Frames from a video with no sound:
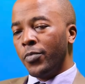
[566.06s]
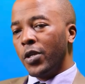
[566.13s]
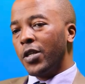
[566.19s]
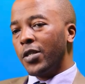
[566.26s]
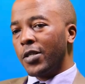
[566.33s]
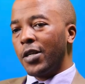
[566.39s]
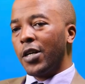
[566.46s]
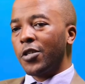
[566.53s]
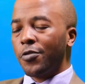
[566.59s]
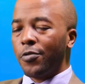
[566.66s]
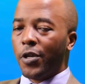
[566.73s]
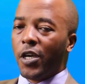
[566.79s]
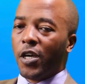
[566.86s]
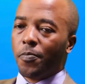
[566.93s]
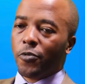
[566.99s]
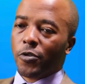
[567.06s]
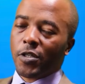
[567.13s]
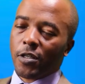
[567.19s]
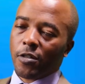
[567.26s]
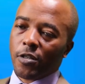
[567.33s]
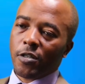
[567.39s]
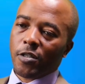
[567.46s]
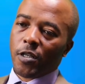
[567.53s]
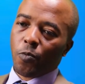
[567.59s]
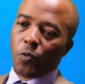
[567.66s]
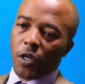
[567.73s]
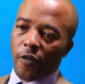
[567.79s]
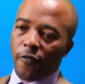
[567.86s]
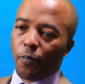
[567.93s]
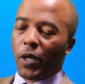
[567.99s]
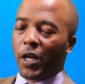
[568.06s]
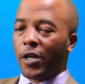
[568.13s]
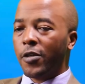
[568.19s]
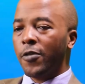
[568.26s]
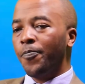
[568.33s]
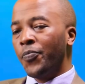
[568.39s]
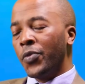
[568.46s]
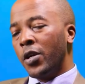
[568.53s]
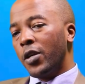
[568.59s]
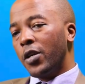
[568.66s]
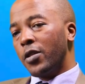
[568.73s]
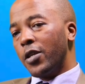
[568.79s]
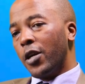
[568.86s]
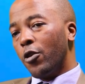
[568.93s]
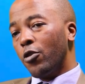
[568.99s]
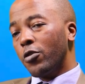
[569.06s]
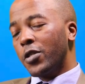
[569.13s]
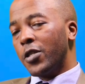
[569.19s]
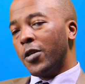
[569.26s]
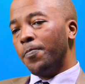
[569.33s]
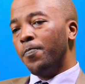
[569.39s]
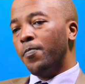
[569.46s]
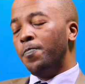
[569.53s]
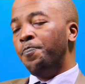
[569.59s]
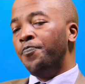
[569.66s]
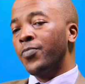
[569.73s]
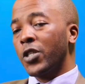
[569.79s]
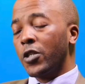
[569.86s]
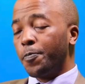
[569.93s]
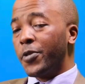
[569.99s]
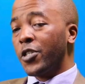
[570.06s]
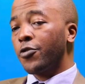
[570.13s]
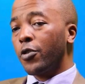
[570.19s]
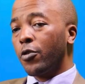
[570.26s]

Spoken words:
International airports are things that we have planned in the long term. Special